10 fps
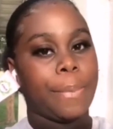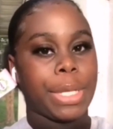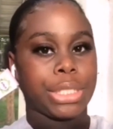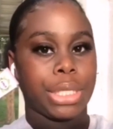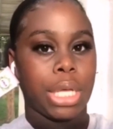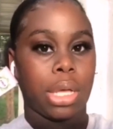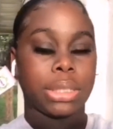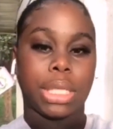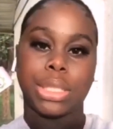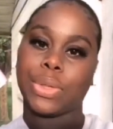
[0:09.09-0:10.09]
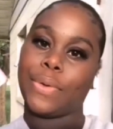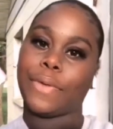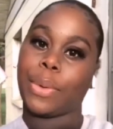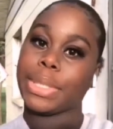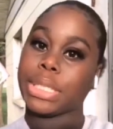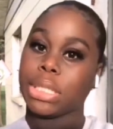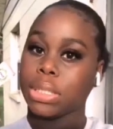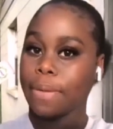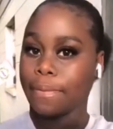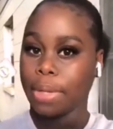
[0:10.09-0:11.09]
Make sure y'all stay tuned for the rest of
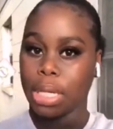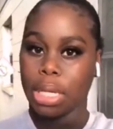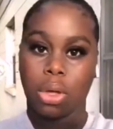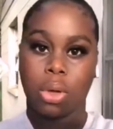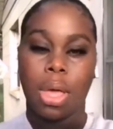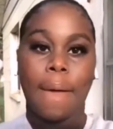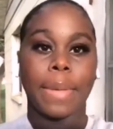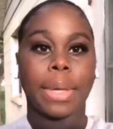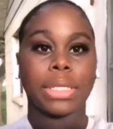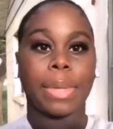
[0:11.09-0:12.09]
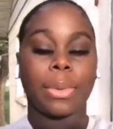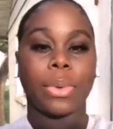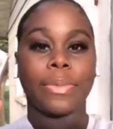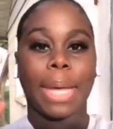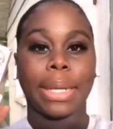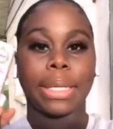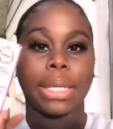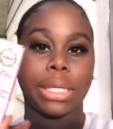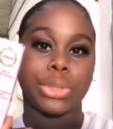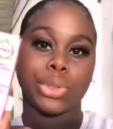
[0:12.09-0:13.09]
this video because baby, we about to
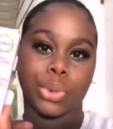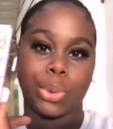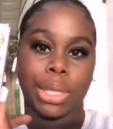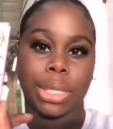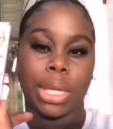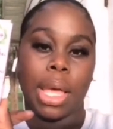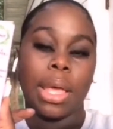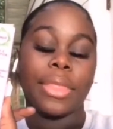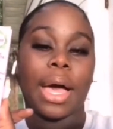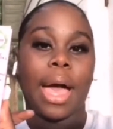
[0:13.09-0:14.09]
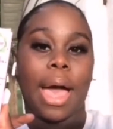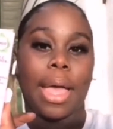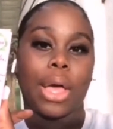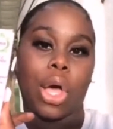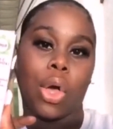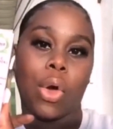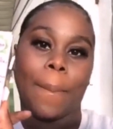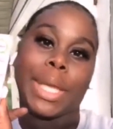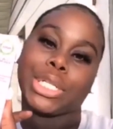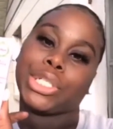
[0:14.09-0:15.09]
get into it. The HighOh,
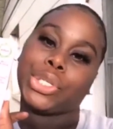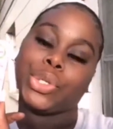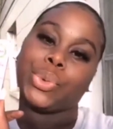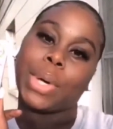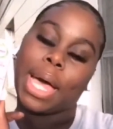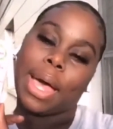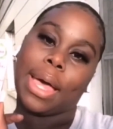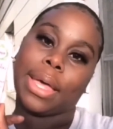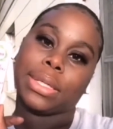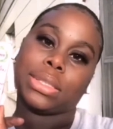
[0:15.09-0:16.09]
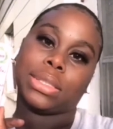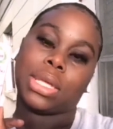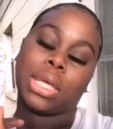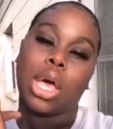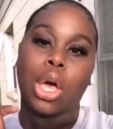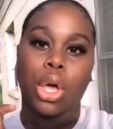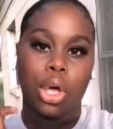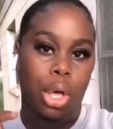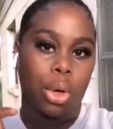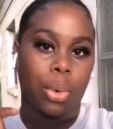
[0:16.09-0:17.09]
make sure you guys
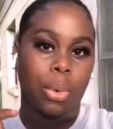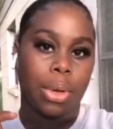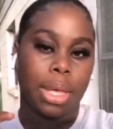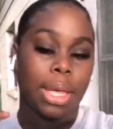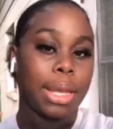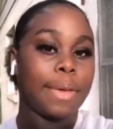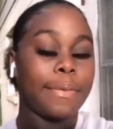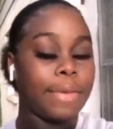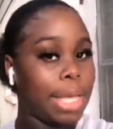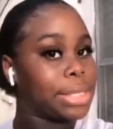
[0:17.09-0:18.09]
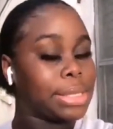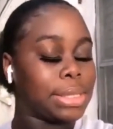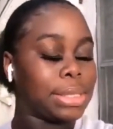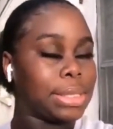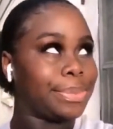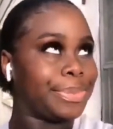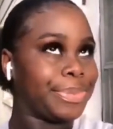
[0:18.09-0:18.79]
go and invest.